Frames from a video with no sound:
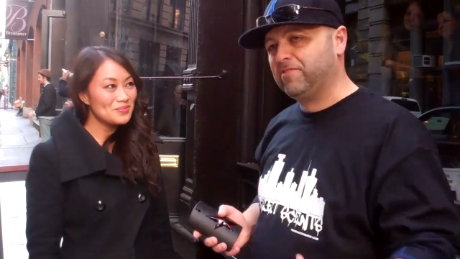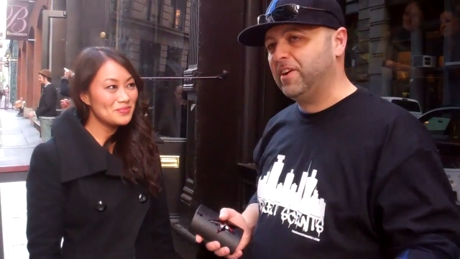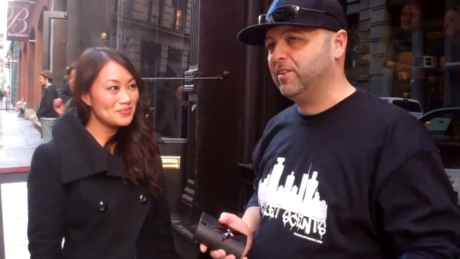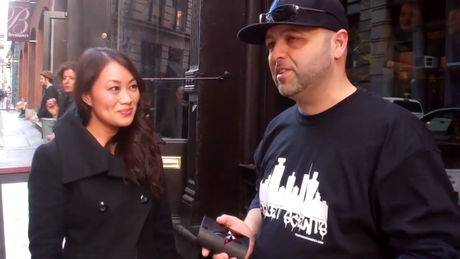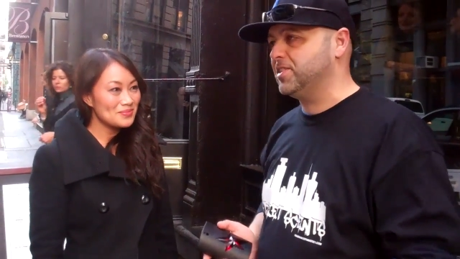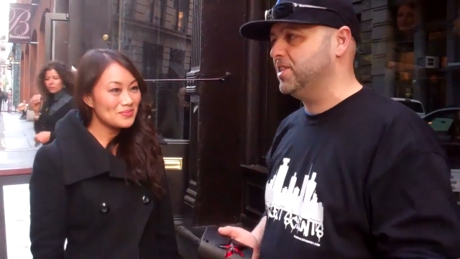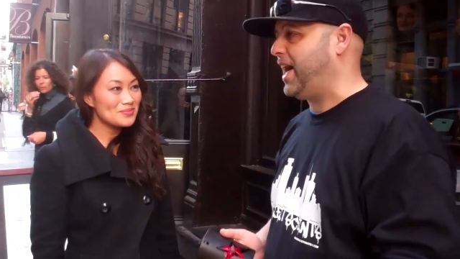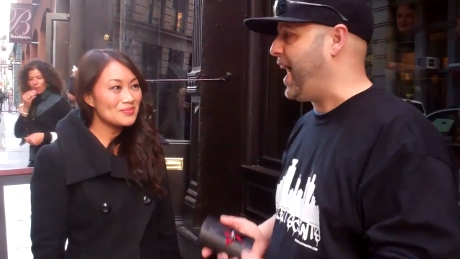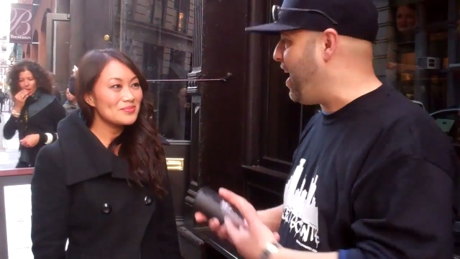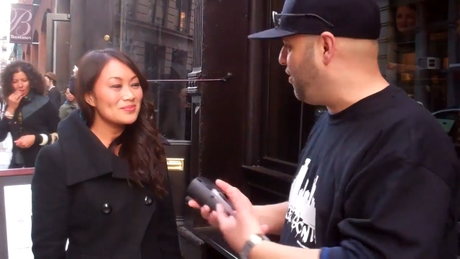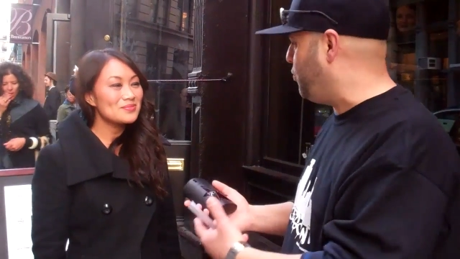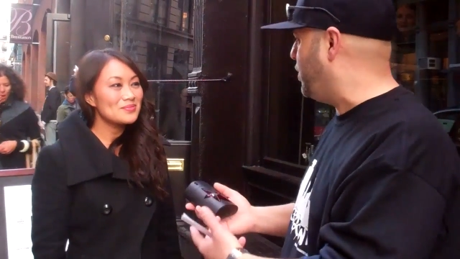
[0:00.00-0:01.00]
Speaker 1: of fragrances. I
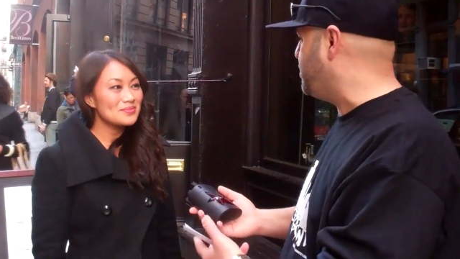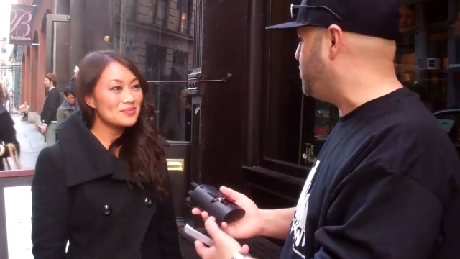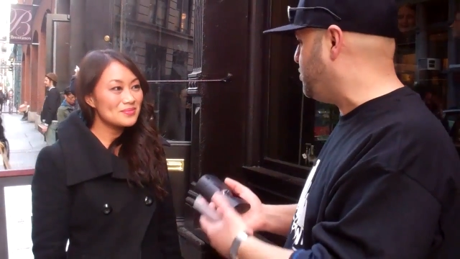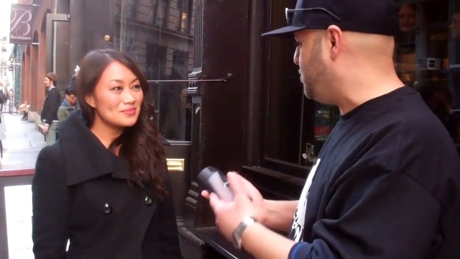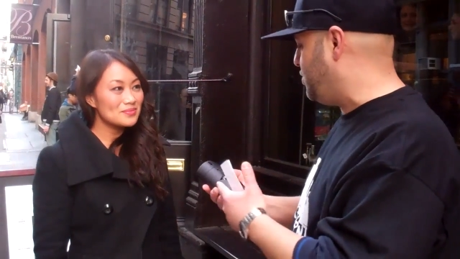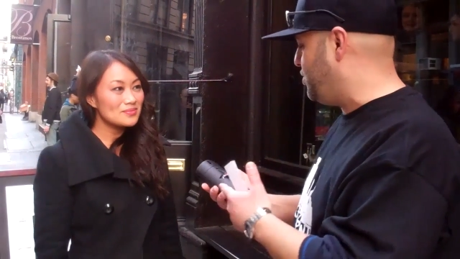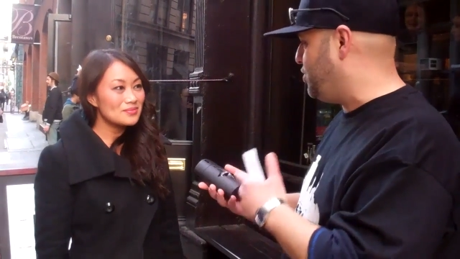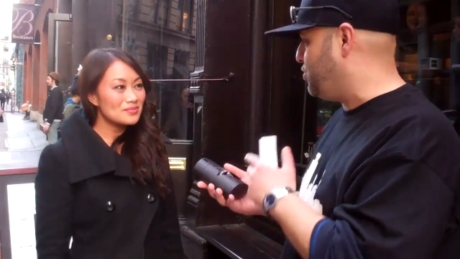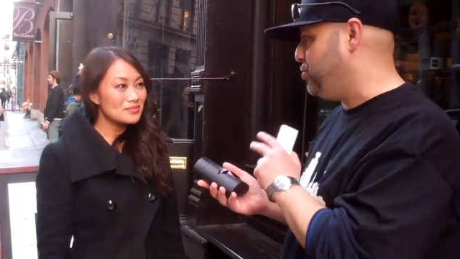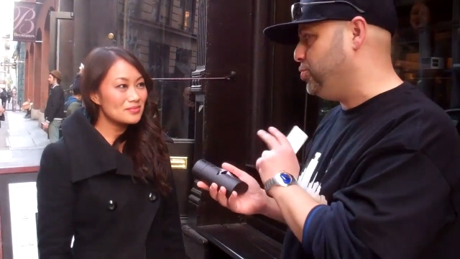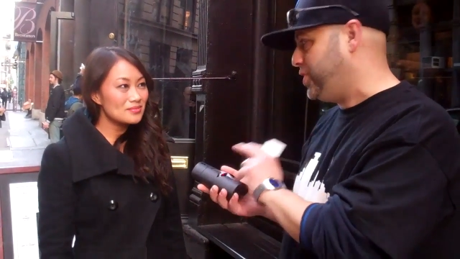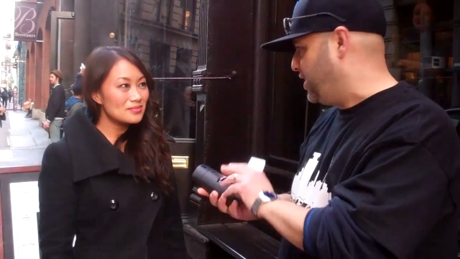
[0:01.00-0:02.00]
have one
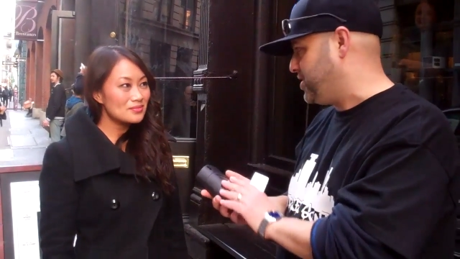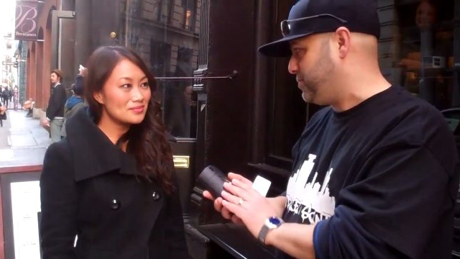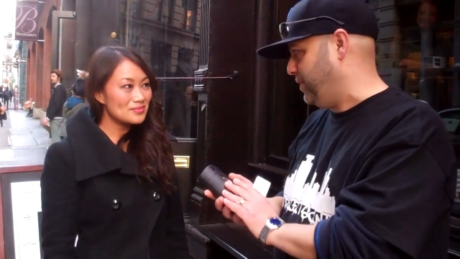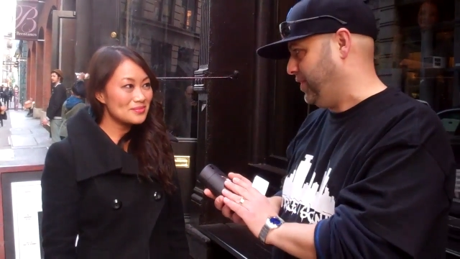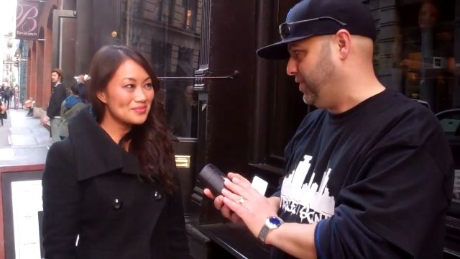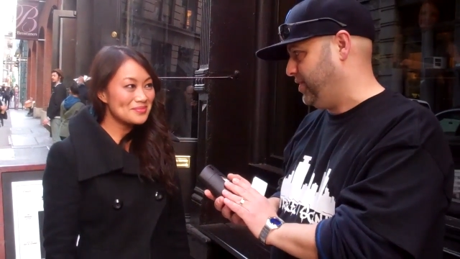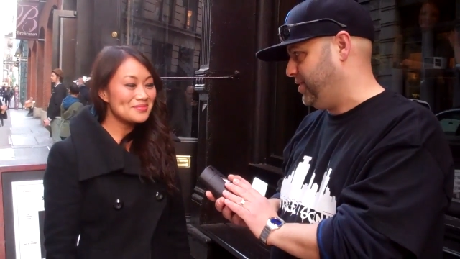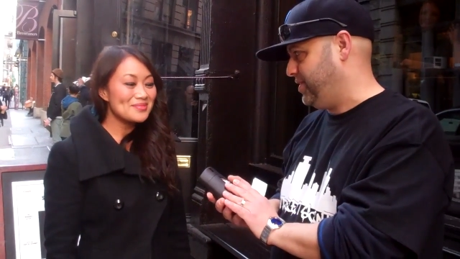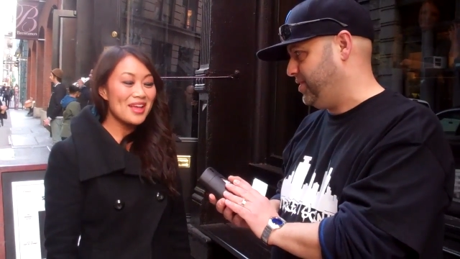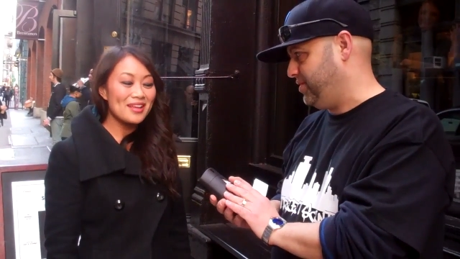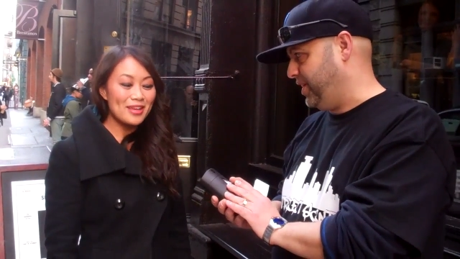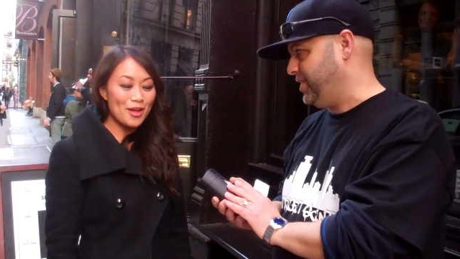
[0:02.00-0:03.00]
you didn't smell,
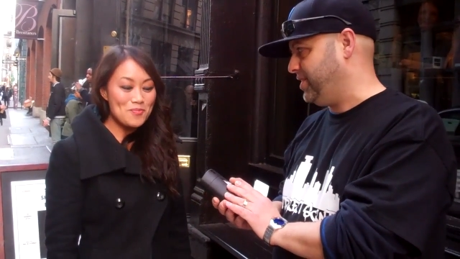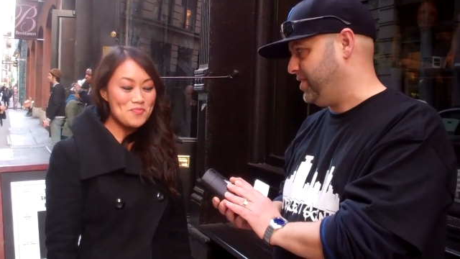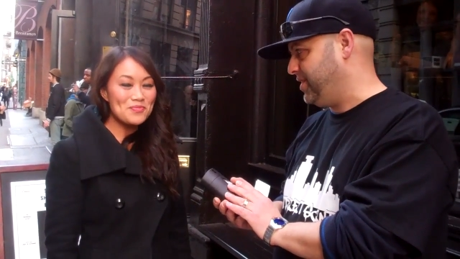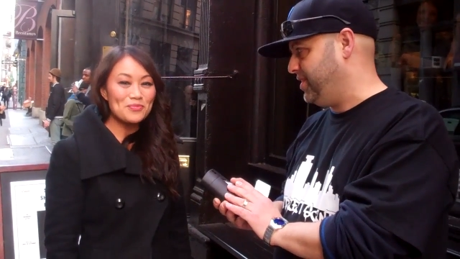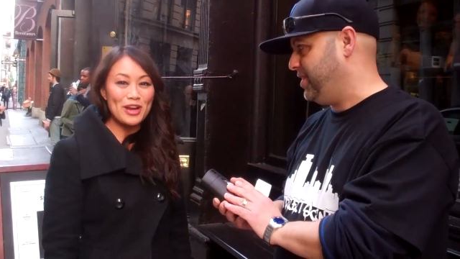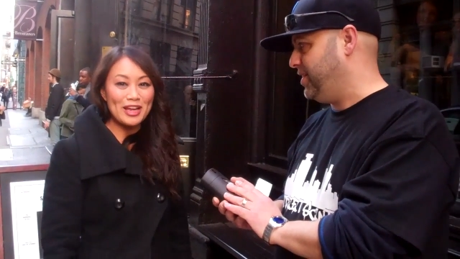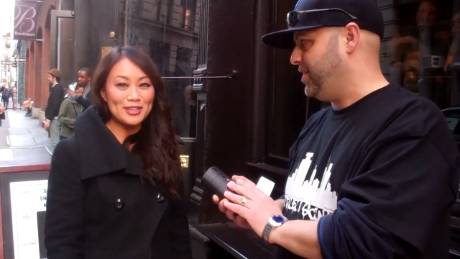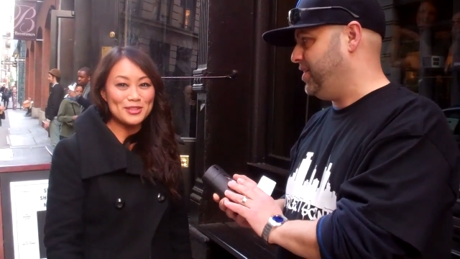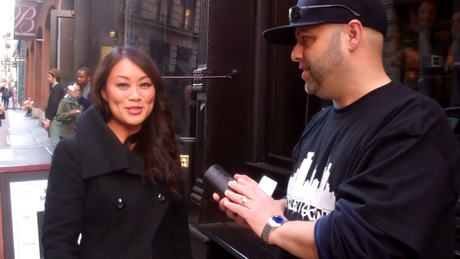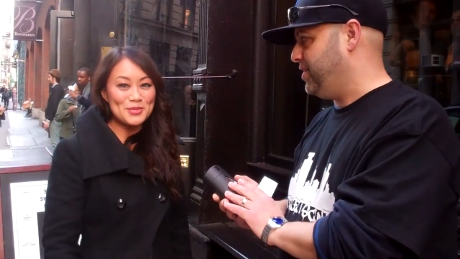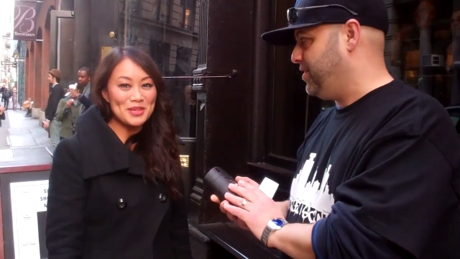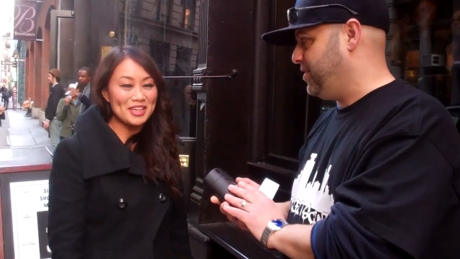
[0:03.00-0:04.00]
right? Yeah.
Speaker 2: Brand new
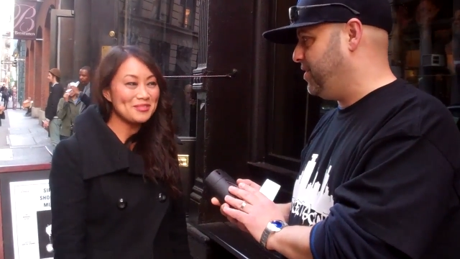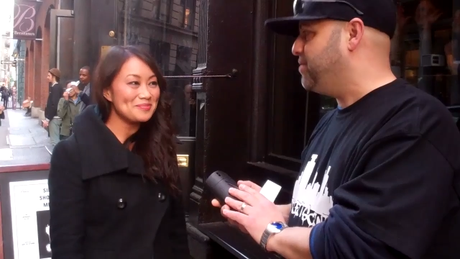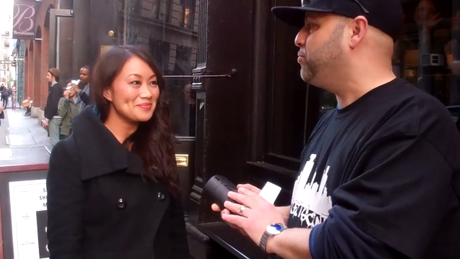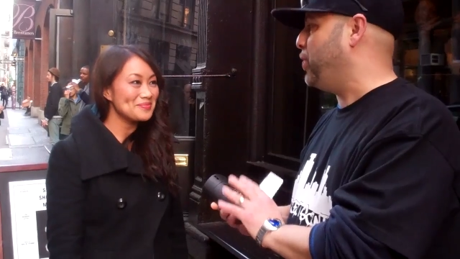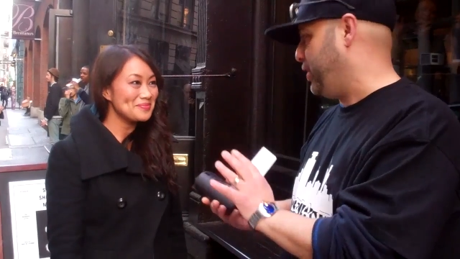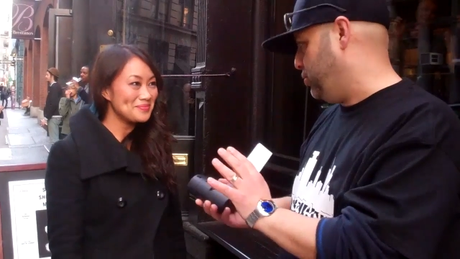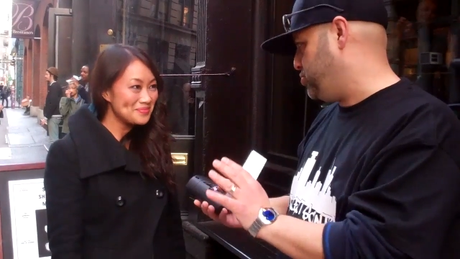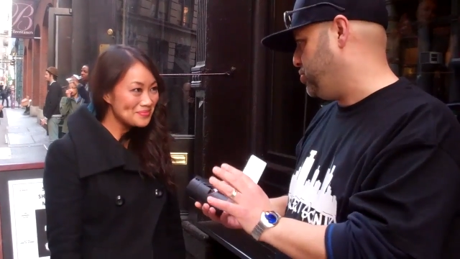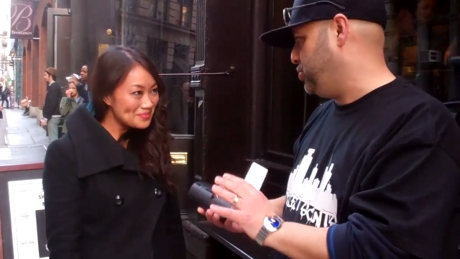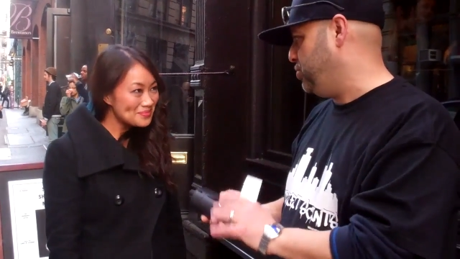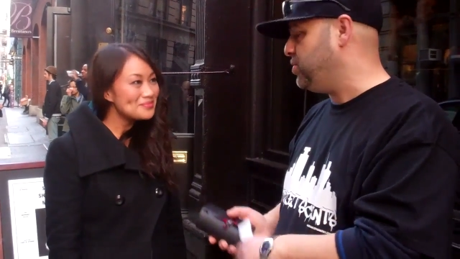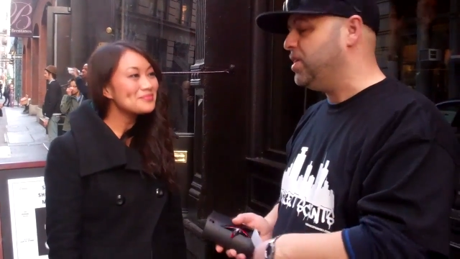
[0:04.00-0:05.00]
to me.
Speaker 1: Brand new to
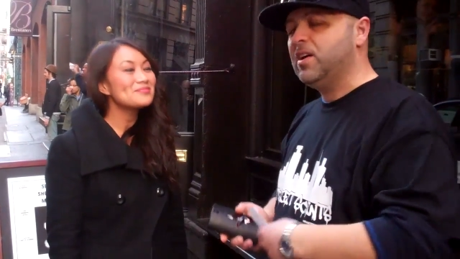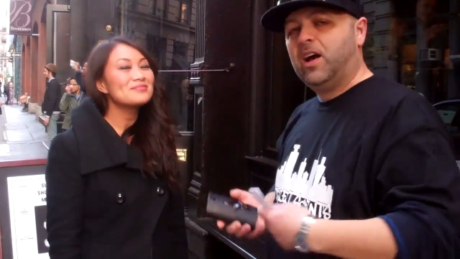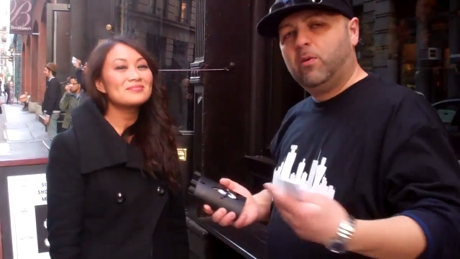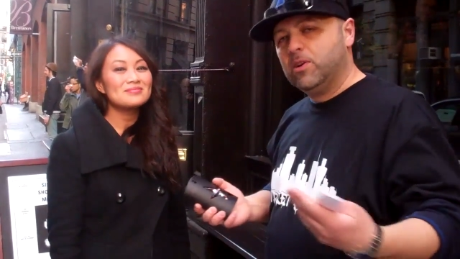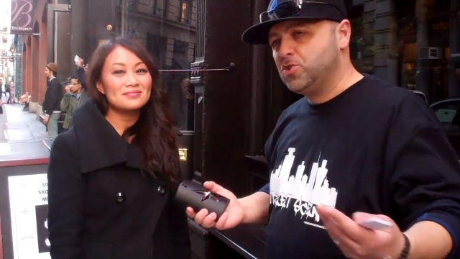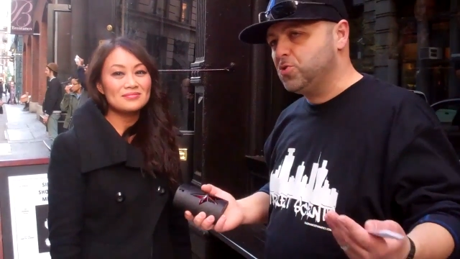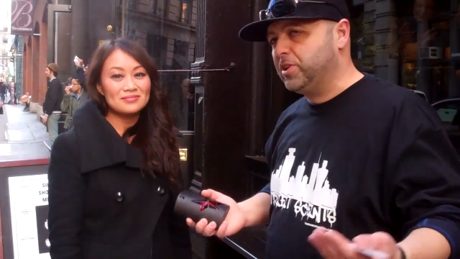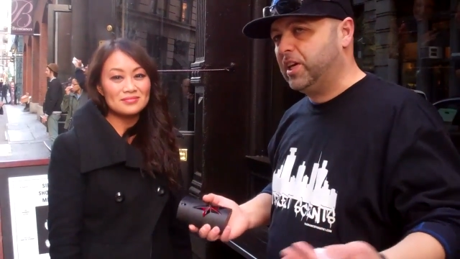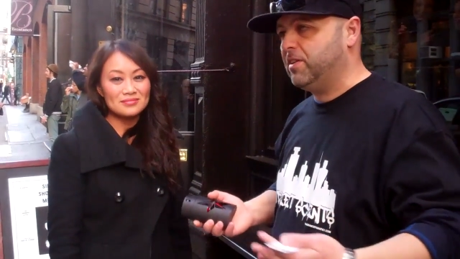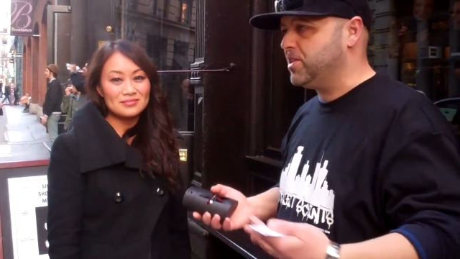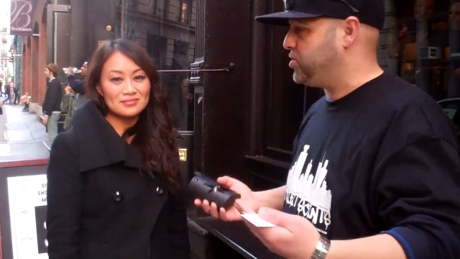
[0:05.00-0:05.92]
you. I want you to give